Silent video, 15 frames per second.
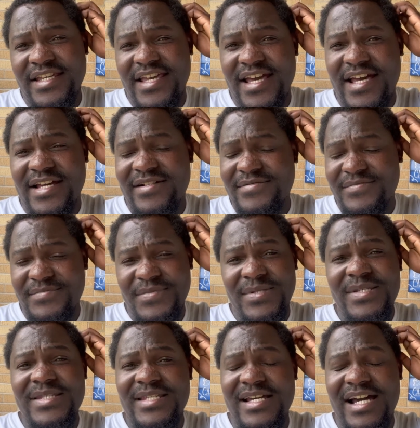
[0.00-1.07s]
yeah,
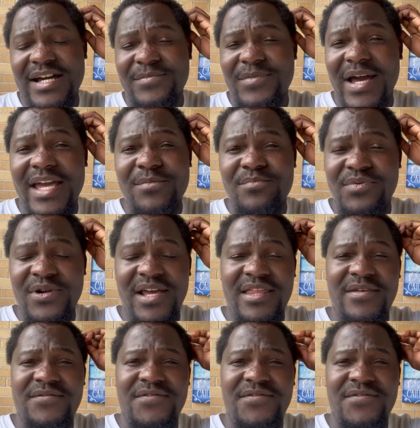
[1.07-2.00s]
I, um, I pray the